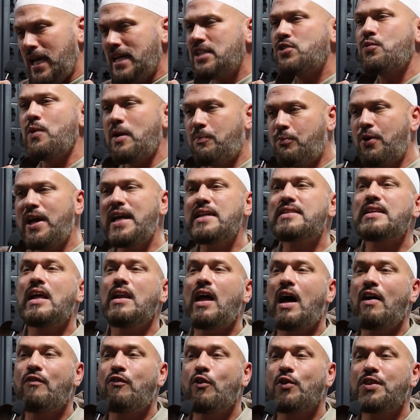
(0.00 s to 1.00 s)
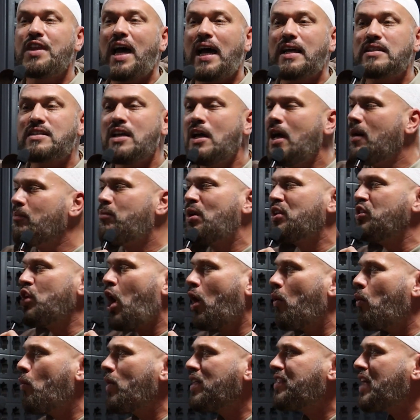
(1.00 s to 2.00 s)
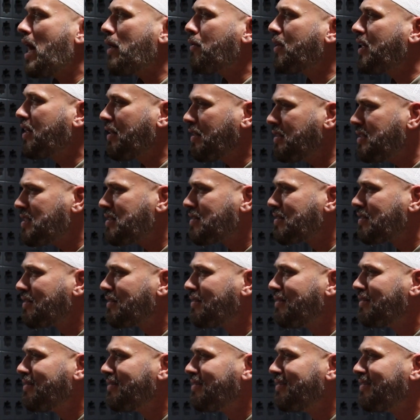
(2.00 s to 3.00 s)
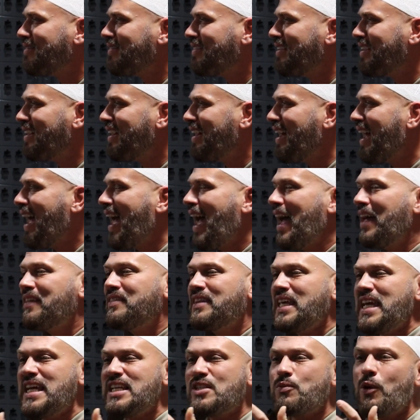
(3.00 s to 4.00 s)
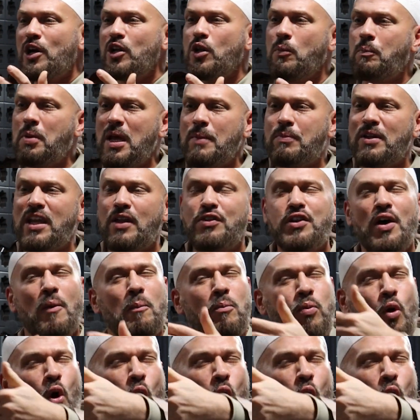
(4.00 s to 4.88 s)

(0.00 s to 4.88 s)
yes, we praise Allah for that, but not with arrogance. These were the people that thought,